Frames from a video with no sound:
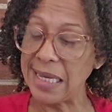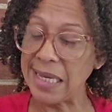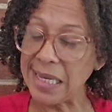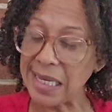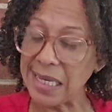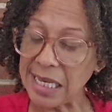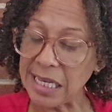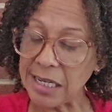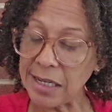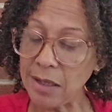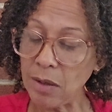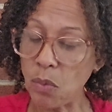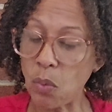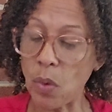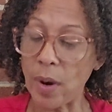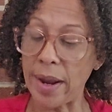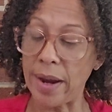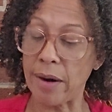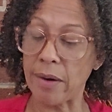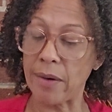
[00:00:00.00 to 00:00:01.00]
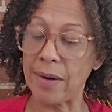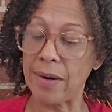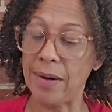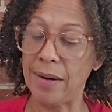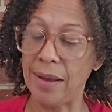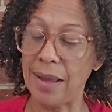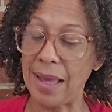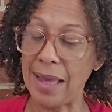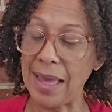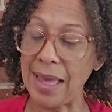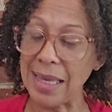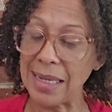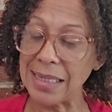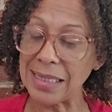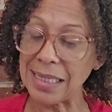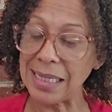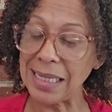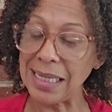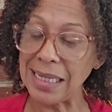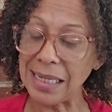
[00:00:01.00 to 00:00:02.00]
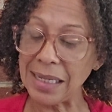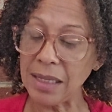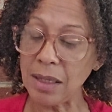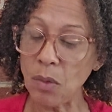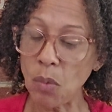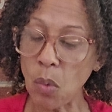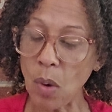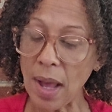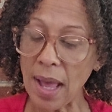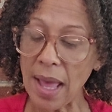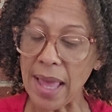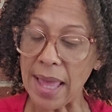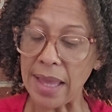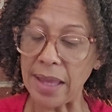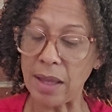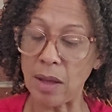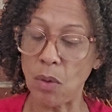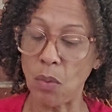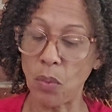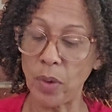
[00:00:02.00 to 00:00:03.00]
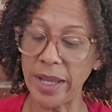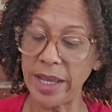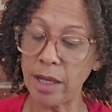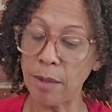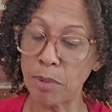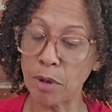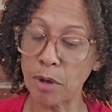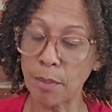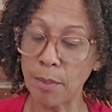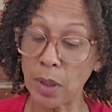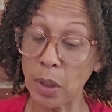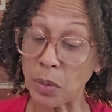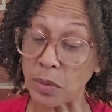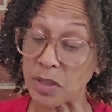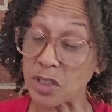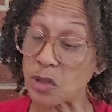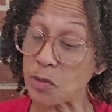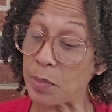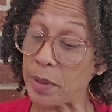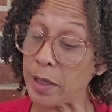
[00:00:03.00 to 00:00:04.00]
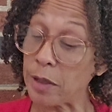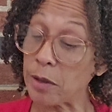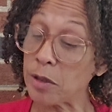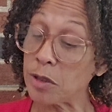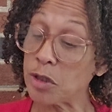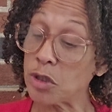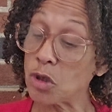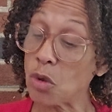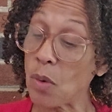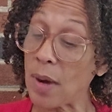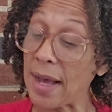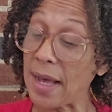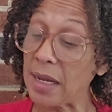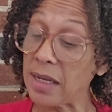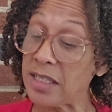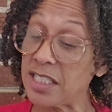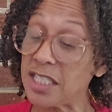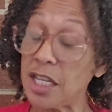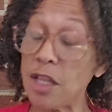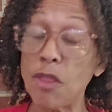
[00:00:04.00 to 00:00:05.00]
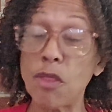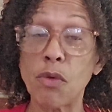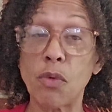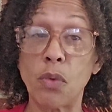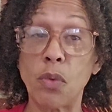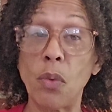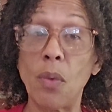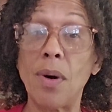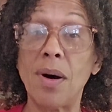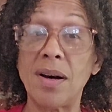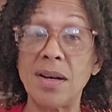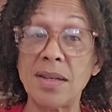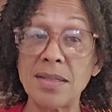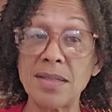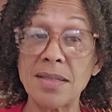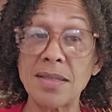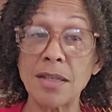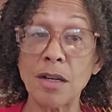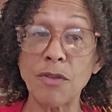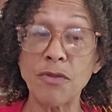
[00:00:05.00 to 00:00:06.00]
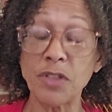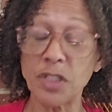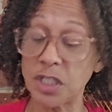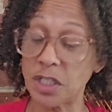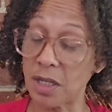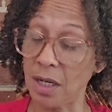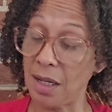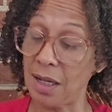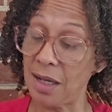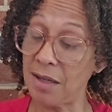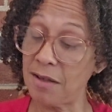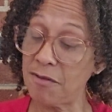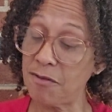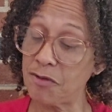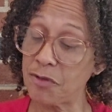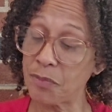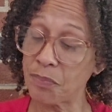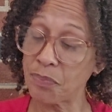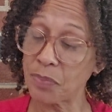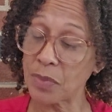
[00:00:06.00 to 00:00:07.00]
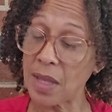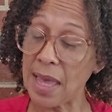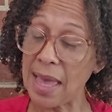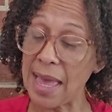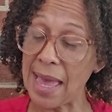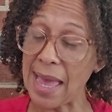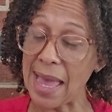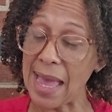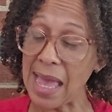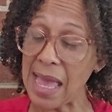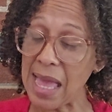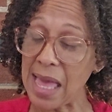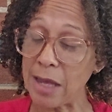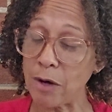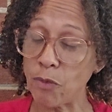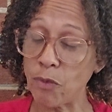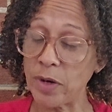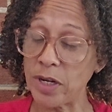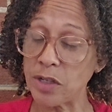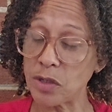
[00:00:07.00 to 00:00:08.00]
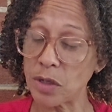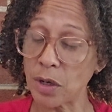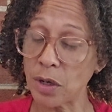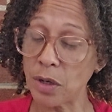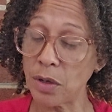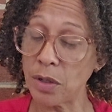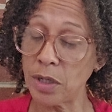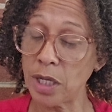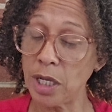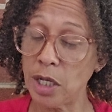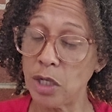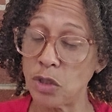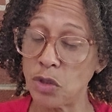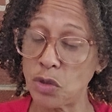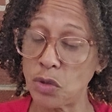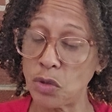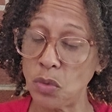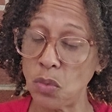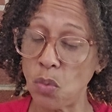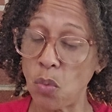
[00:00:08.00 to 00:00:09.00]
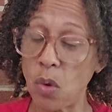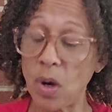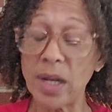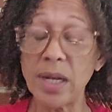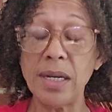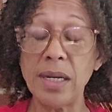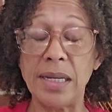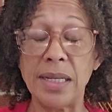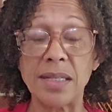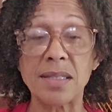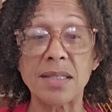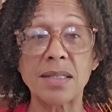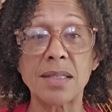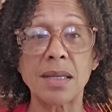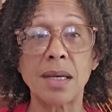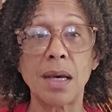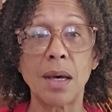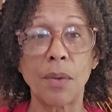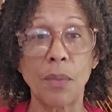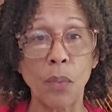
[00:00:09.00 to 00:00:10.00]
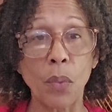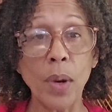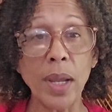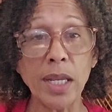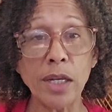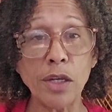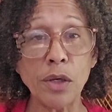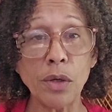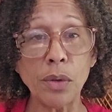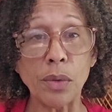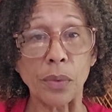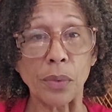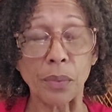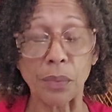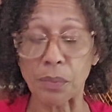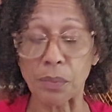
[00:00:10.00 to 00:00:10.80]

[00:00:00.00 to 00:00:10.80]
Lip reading: Anywhere and any way we can promote spirituality through unselfish love and return to oneness, we do.